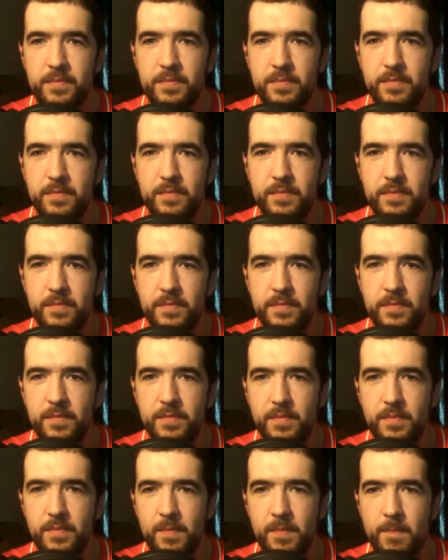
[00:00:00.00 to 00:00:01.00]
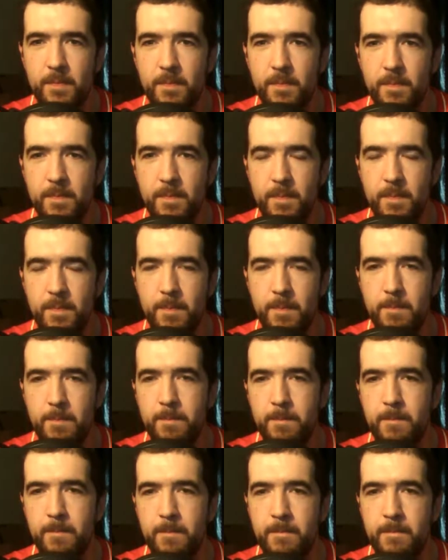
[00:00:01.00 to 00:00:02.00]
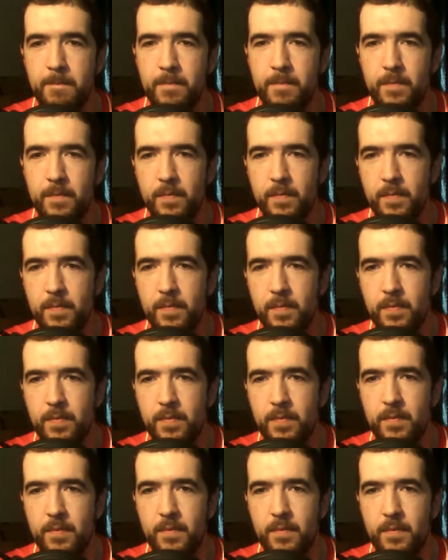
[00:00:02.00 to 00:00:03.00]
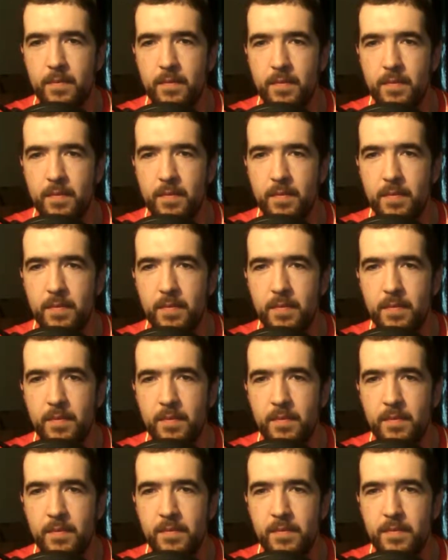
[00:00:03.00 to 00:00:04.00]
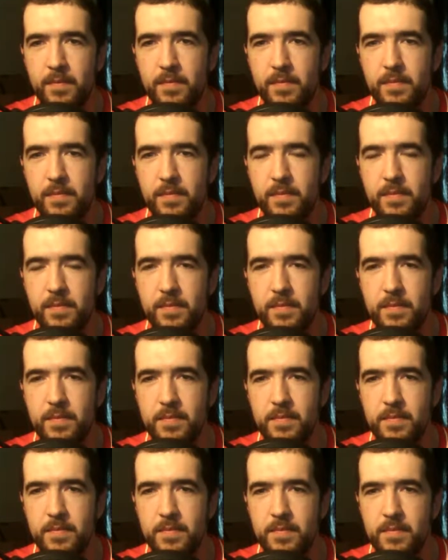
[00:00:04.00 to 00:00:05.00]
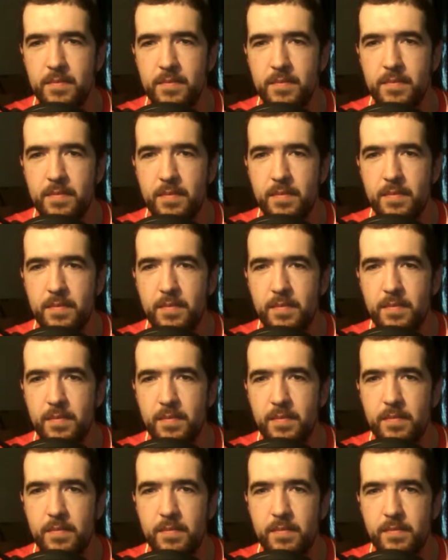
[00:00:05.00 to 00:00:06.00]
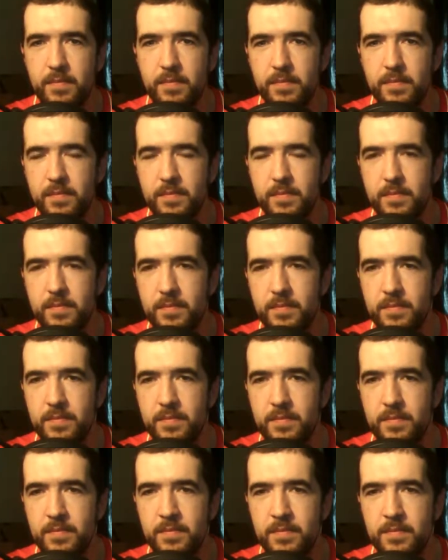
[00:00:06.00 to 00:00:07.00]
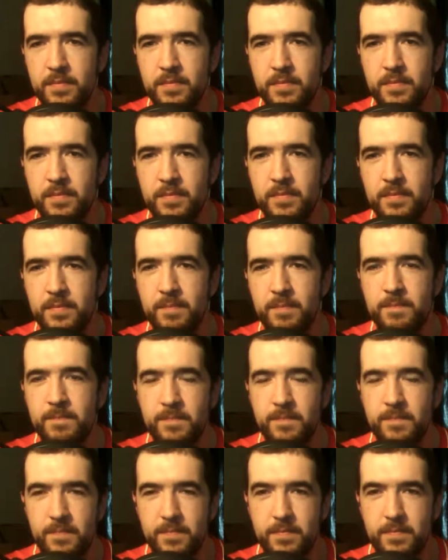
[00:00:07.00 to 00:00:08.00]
[no speech]